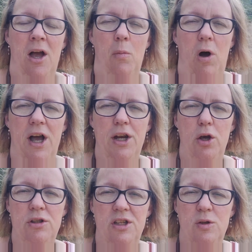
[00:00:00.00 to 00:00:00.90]
And what I
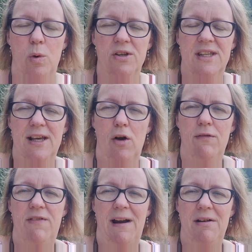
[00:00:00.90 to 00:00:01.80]
noticed was they
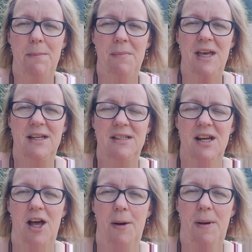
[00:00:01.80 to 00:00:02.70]
got very
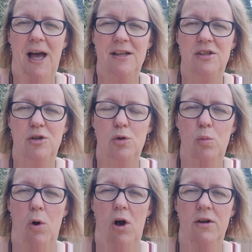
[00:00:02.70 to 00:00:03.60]
mixed up as
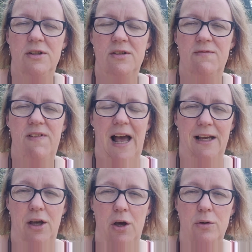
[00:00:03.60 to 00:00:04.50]
to what
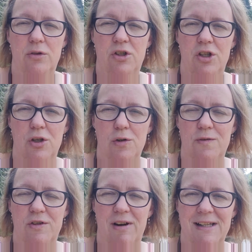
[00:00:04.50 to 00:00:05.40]
VAT codes to use
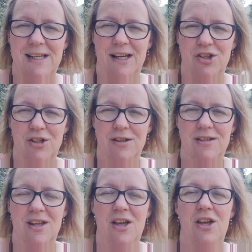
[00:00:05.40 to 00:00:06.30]
for
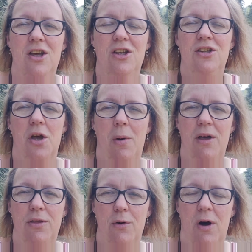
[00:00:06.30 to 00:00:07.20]
transactions. So
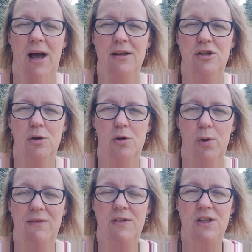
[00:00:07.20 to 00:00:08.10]
I thought I'd do a
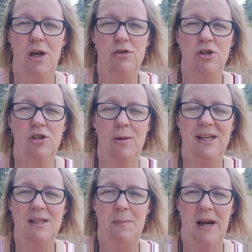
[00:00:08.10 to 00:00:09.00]
quick video just to
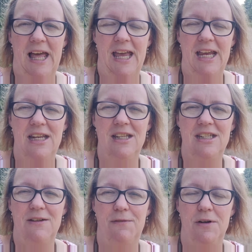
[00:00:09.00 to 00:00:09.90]
explain the
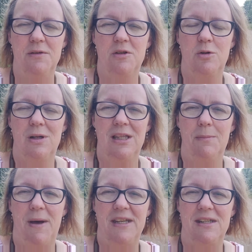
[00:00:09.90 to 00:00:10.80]
difference between
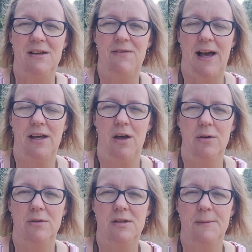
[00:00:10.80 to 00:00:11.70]
the basic VAT
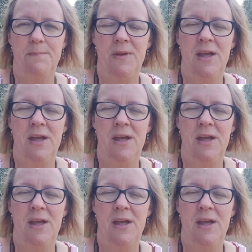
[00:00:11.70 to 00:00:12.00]
codes.